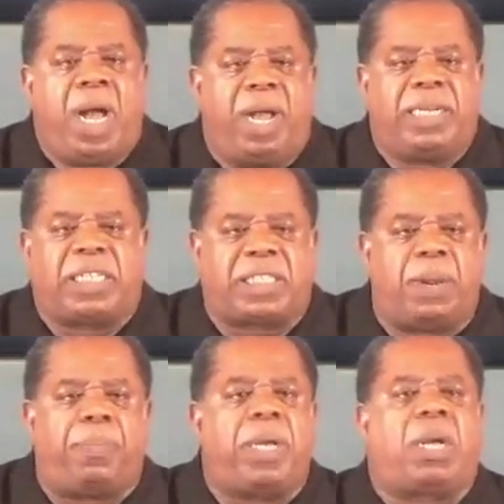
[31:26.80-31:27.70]
Uh, just
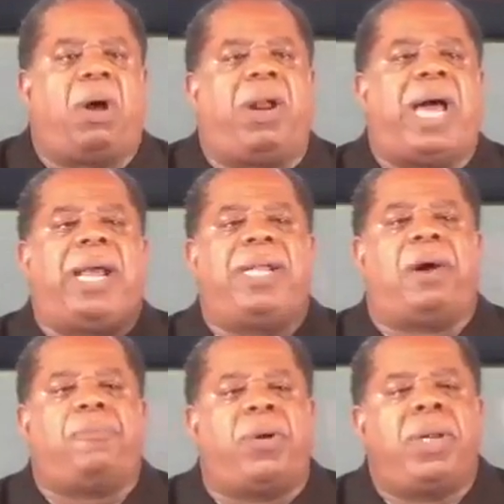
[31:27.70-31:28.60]
simply call our
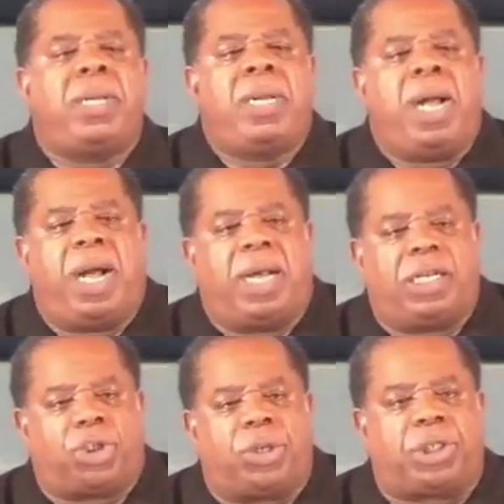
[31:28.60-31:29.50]
number,
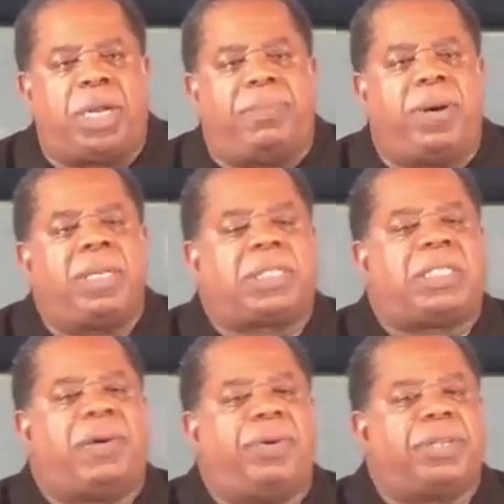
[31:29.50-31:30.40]
uh, church number
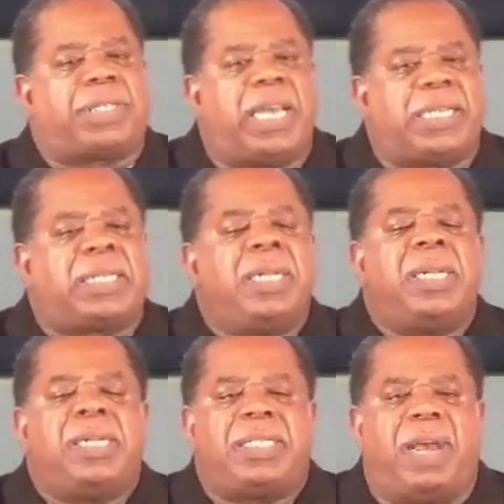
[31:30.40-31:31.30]
706
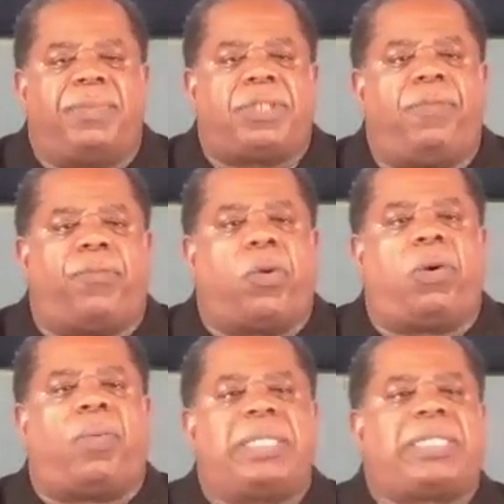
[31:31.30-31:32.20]

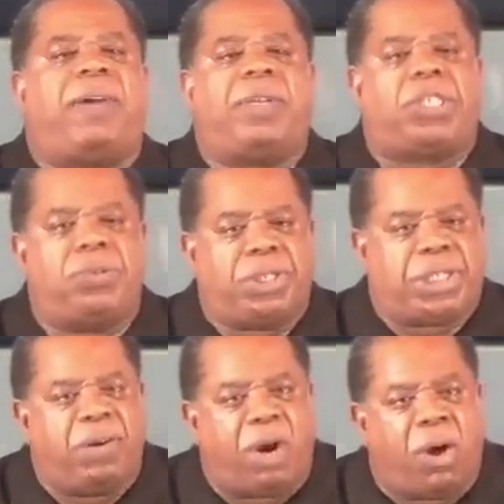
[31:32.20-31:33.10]
724
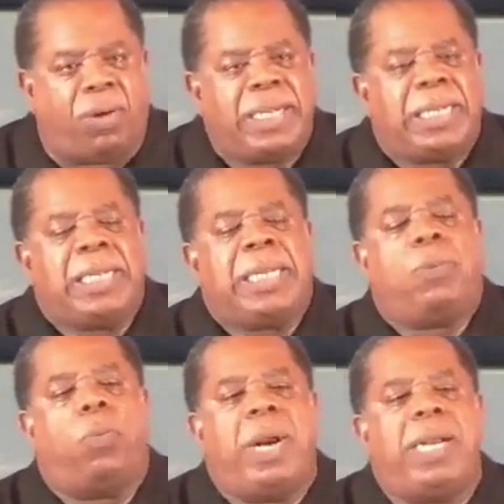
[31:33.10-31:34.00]
1720
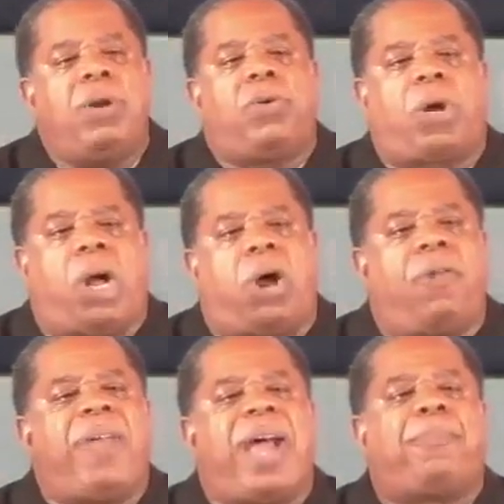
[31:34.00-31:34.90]
when you
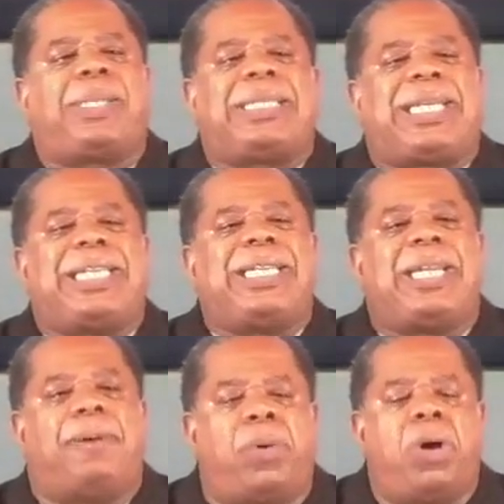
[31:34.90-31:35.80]
call that particular
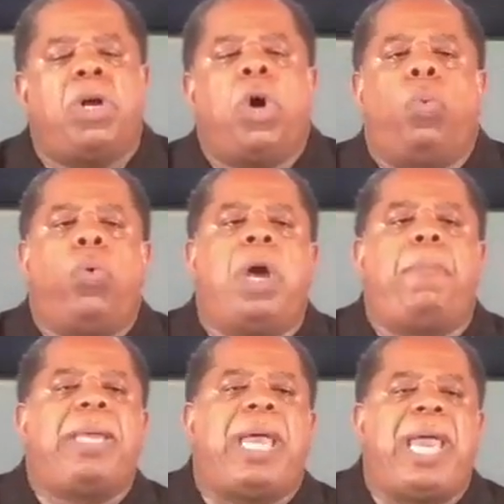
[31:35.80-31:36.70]
number,
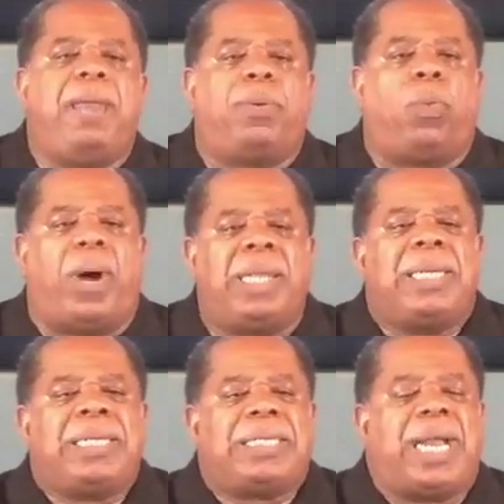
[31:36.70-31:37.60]
we'll be able
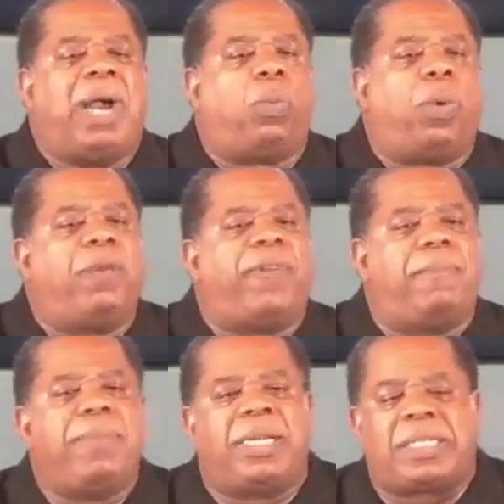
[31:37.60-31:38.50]
what to have one of
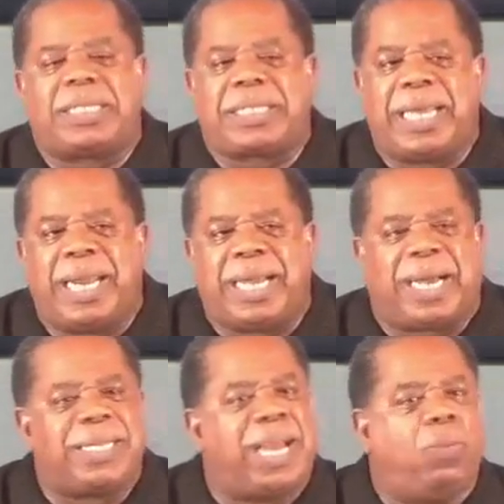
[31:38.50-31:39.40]
our ministers get in
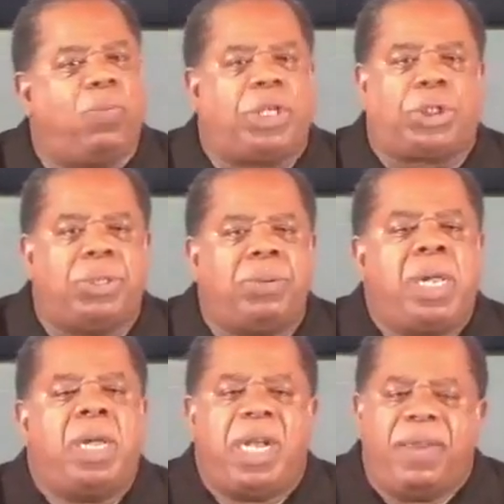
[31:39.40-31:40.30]
contact with you.
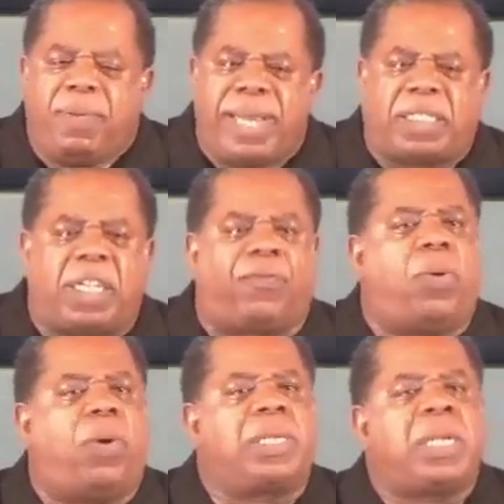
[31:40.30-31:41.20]
Leave a message
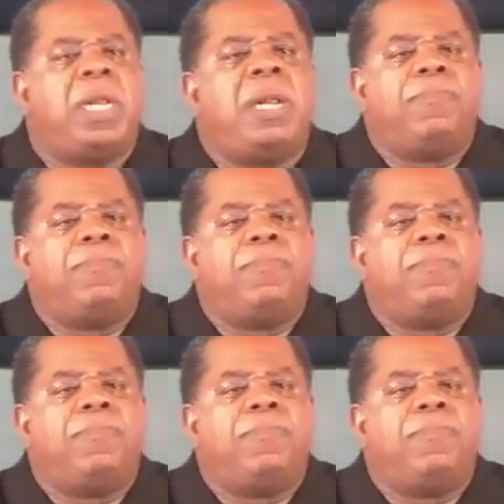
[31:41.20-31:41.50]
for us